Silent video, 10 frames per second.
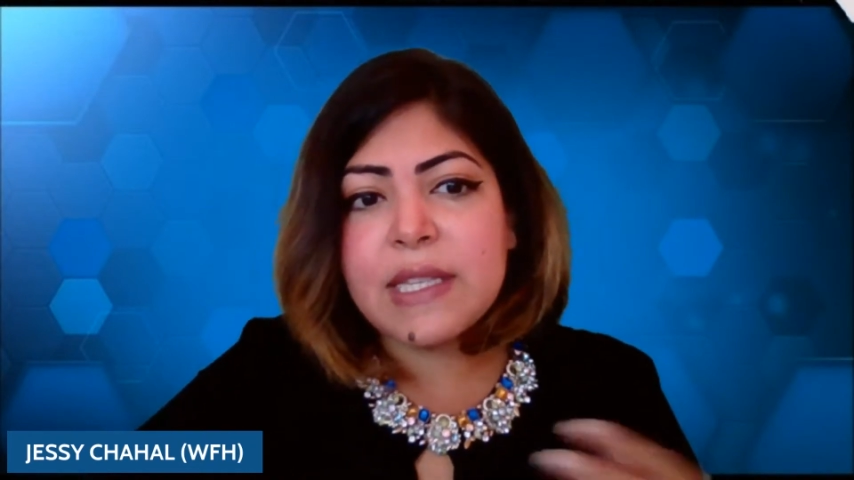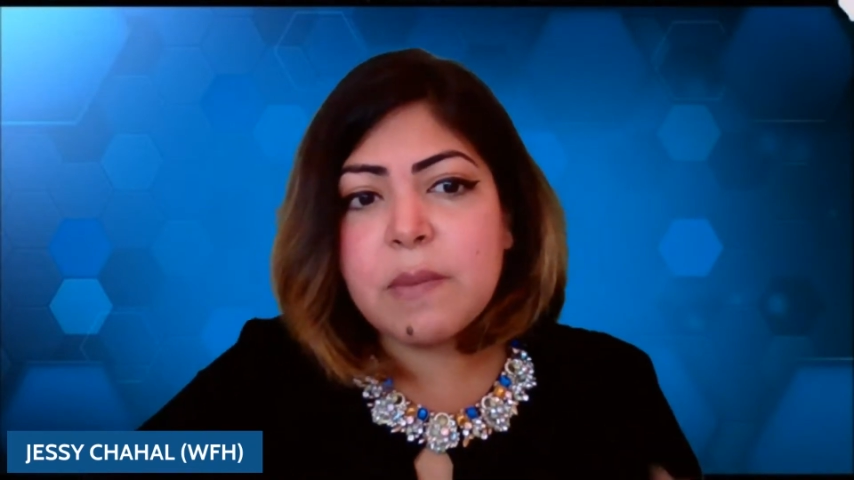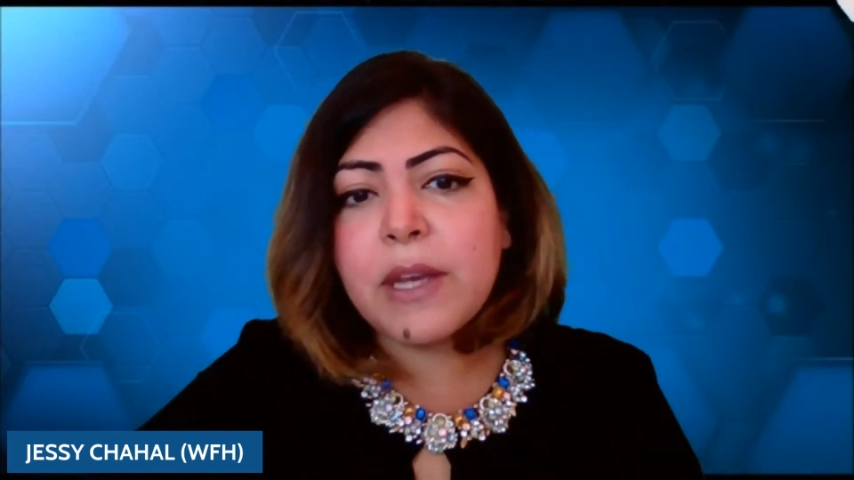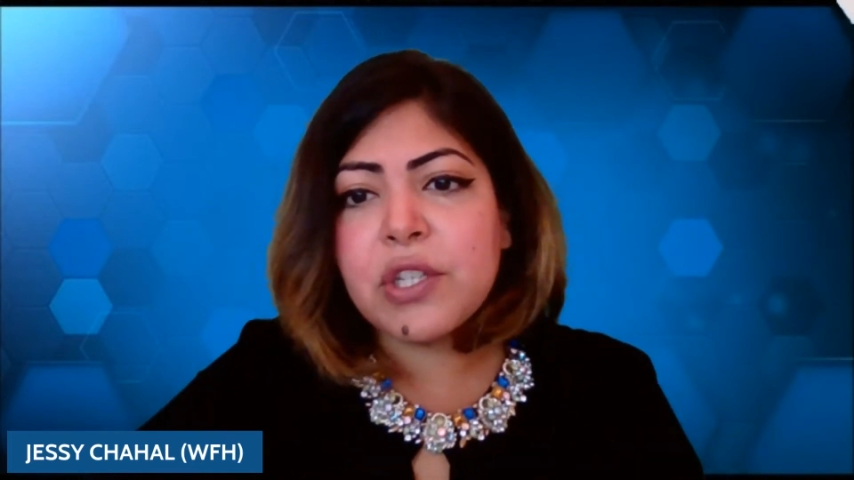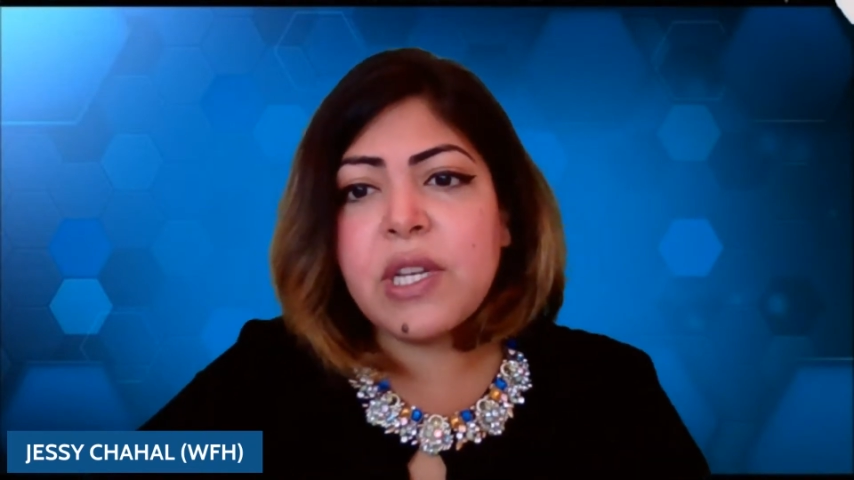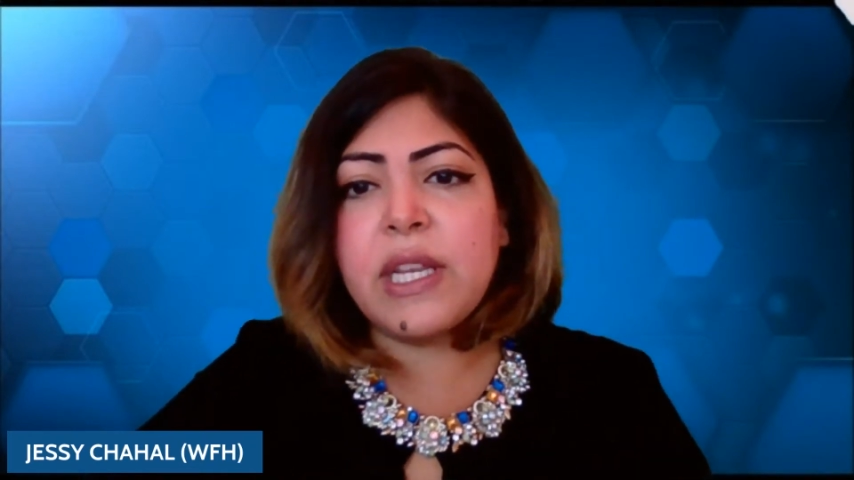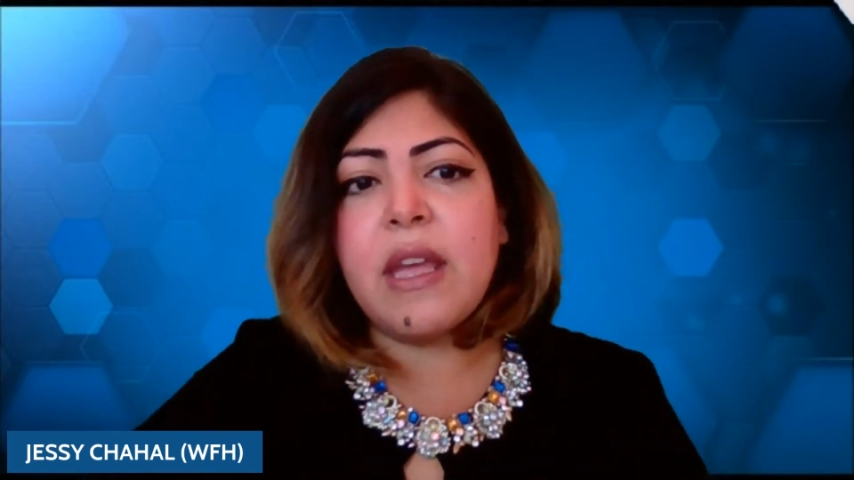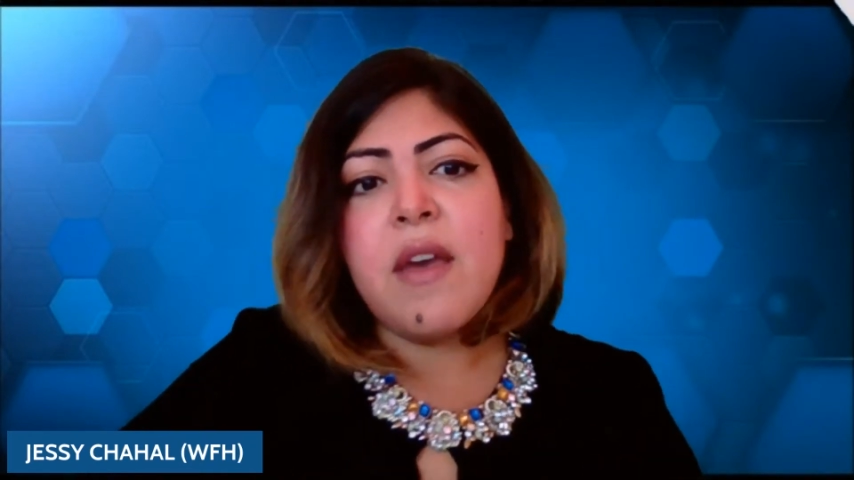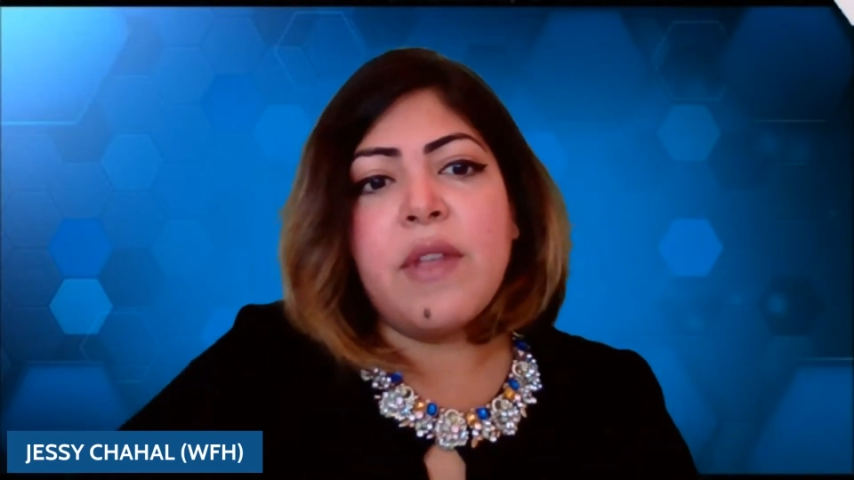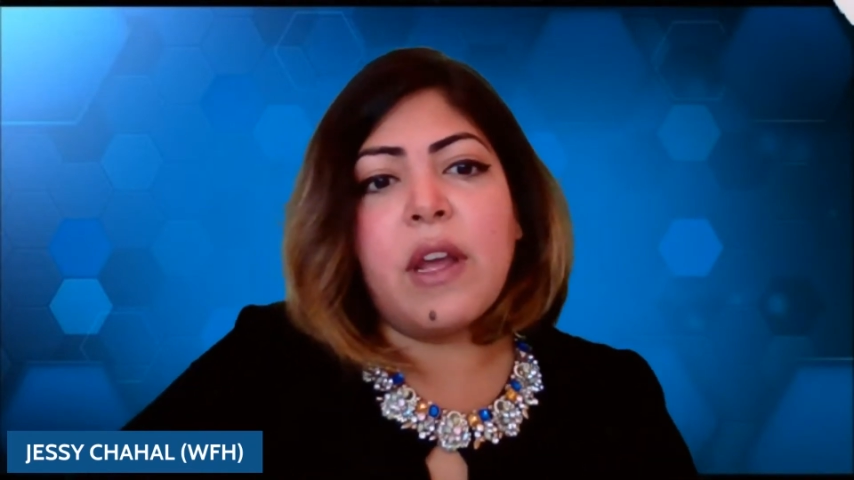
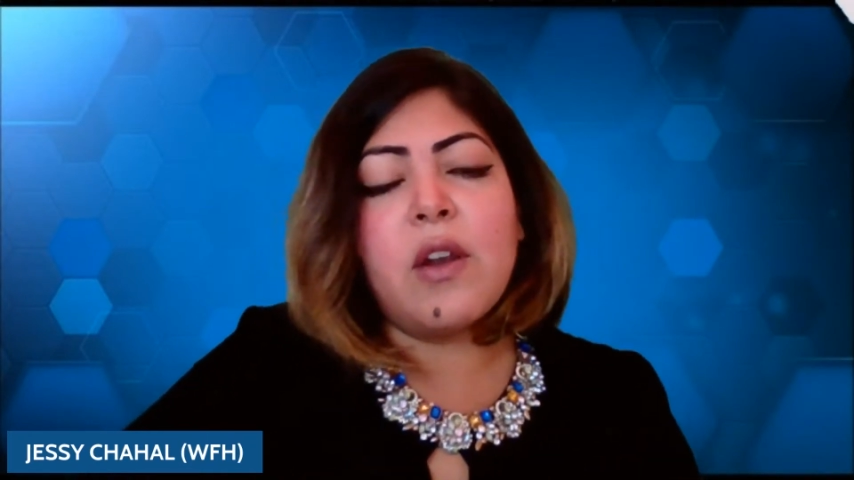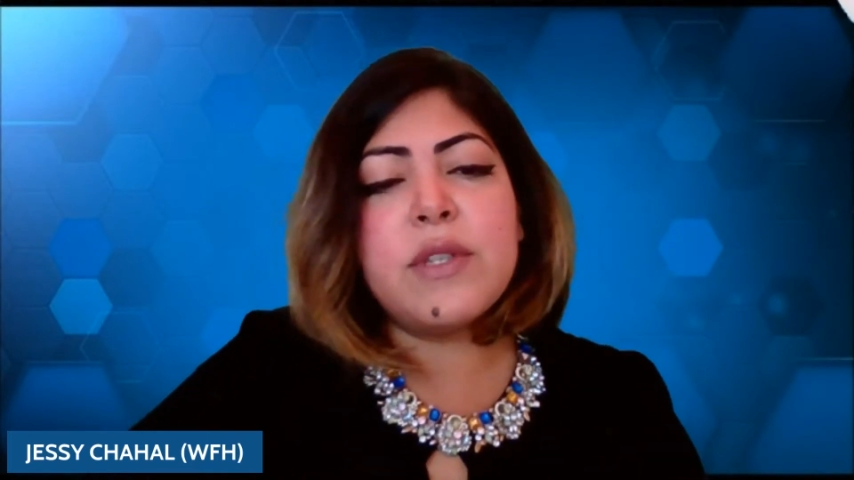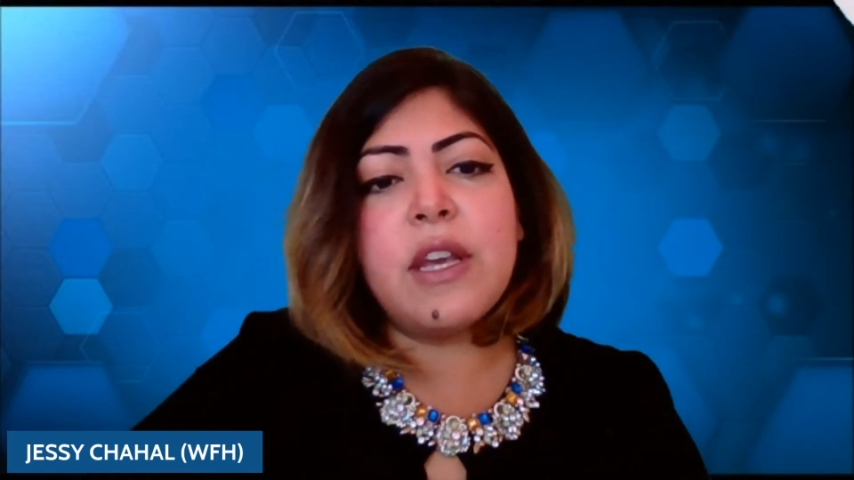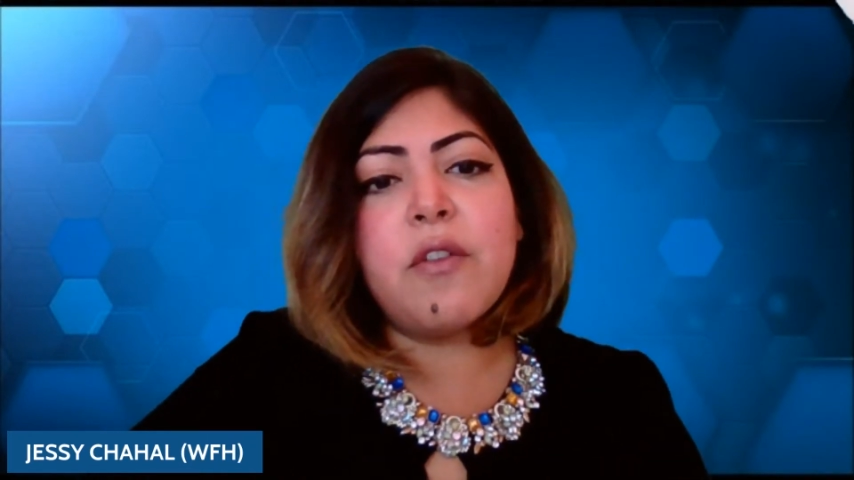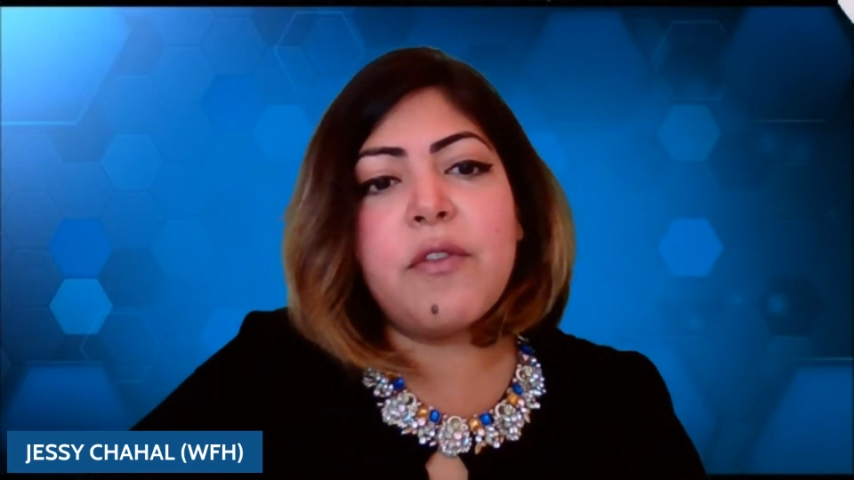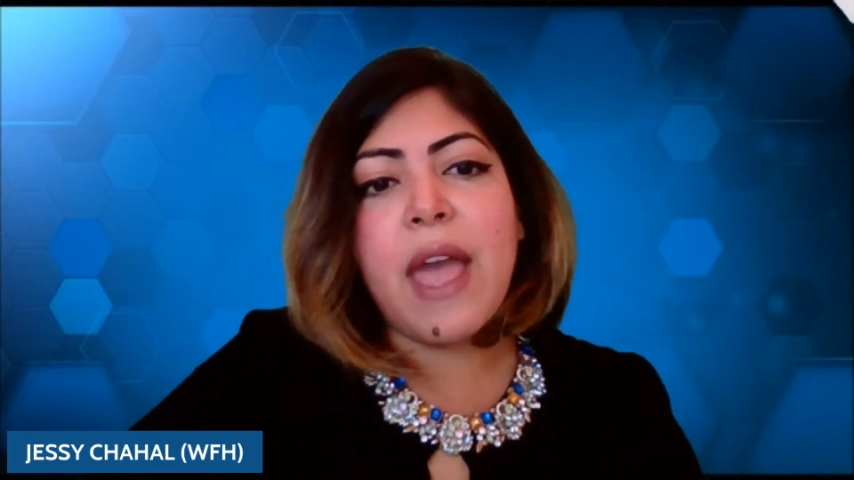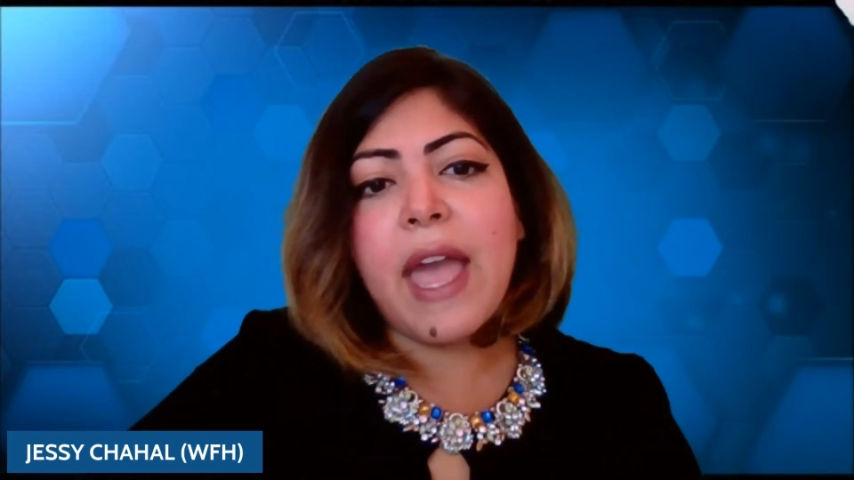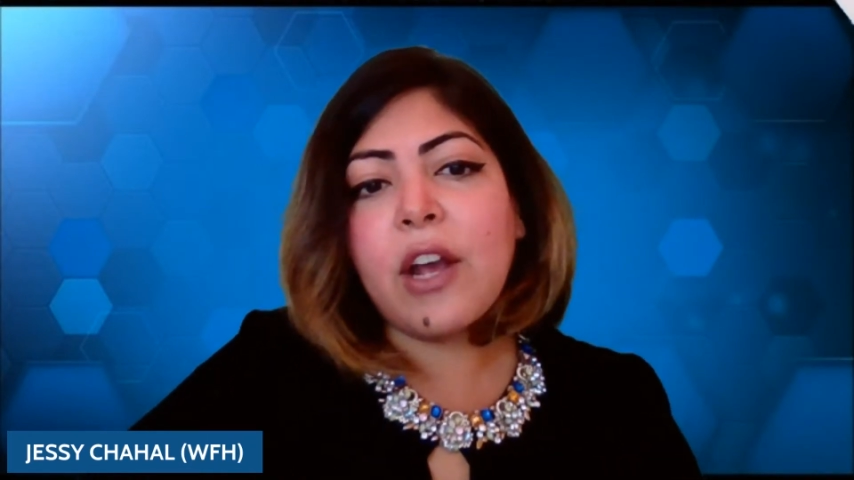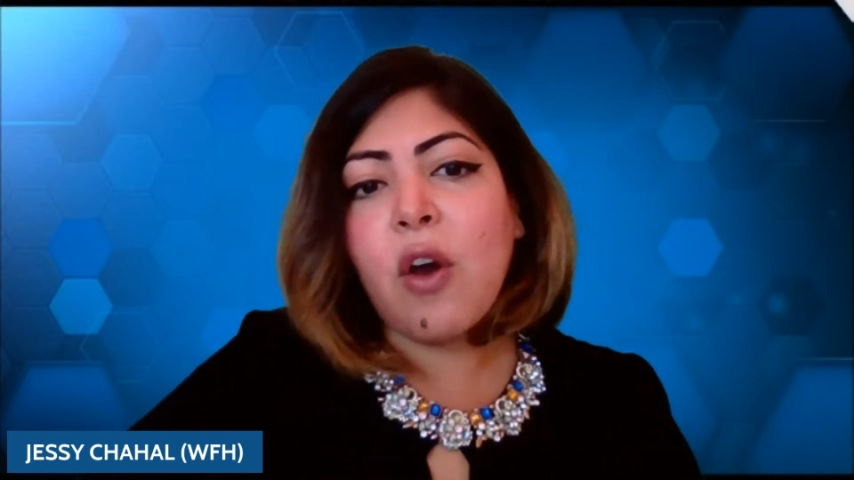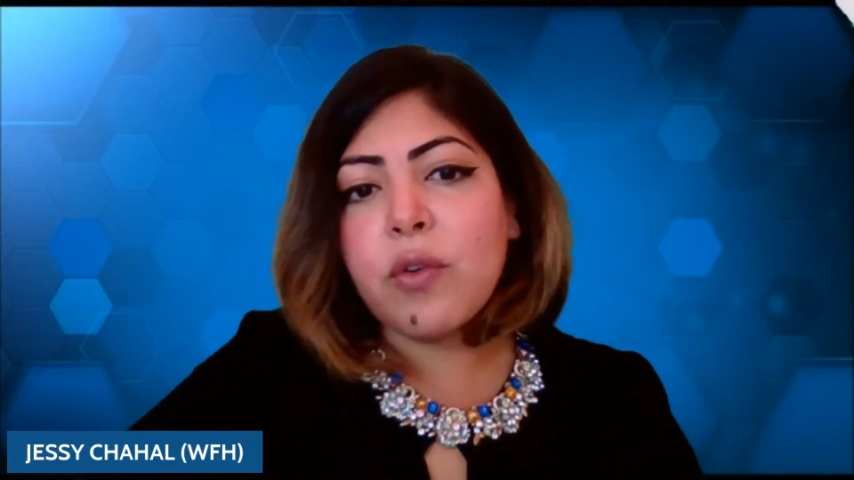especially the closing of
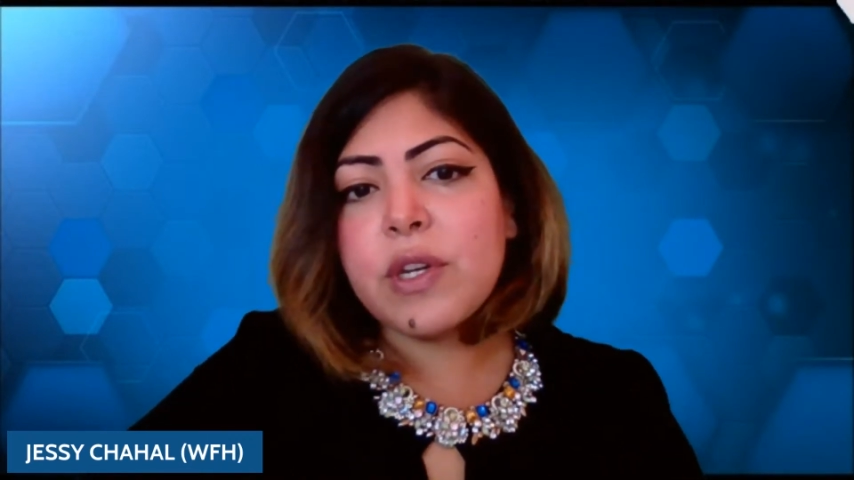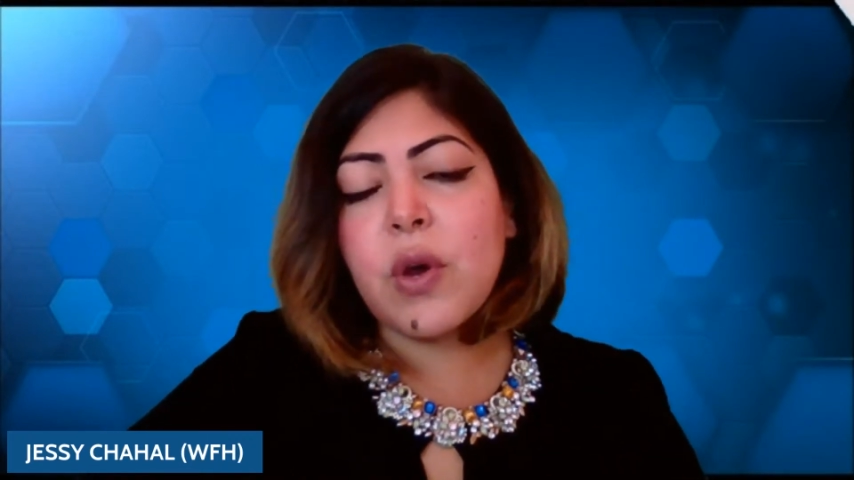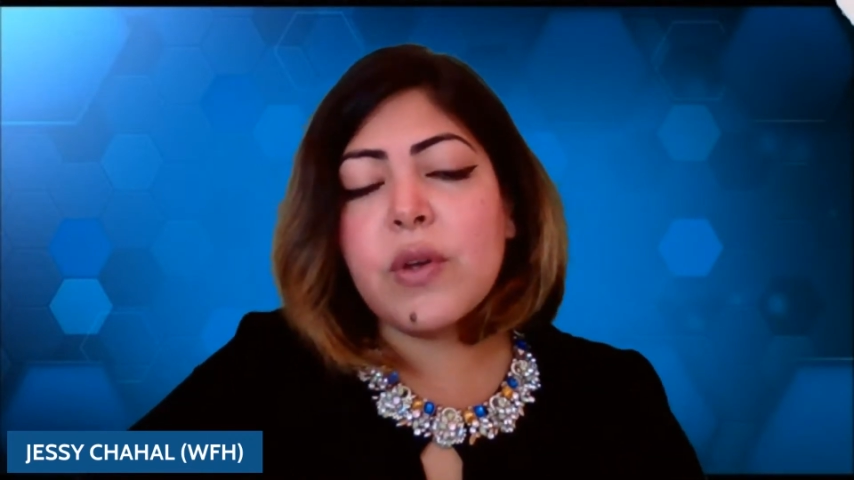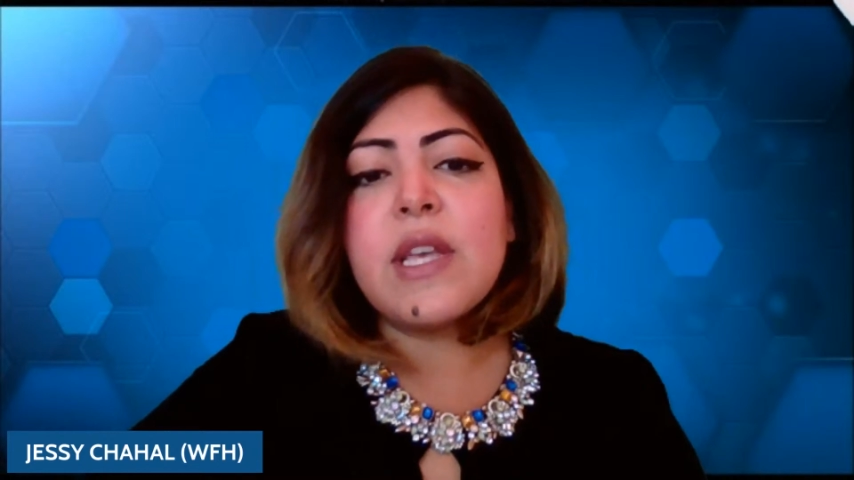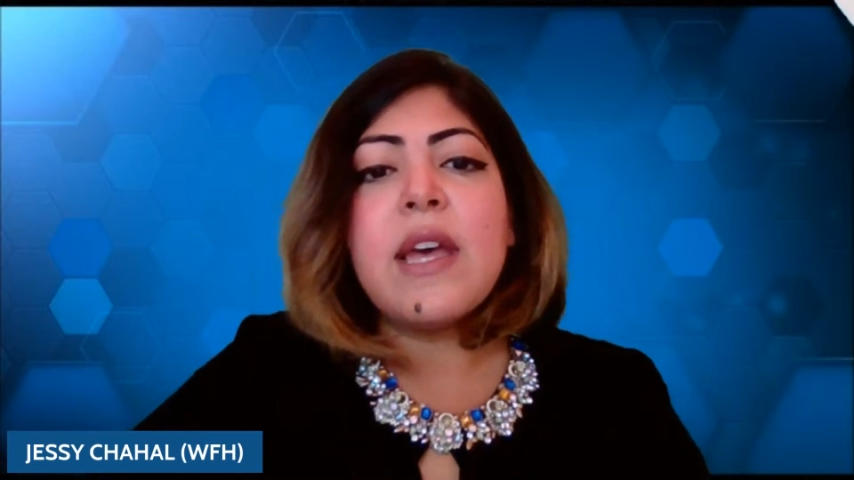air corridors,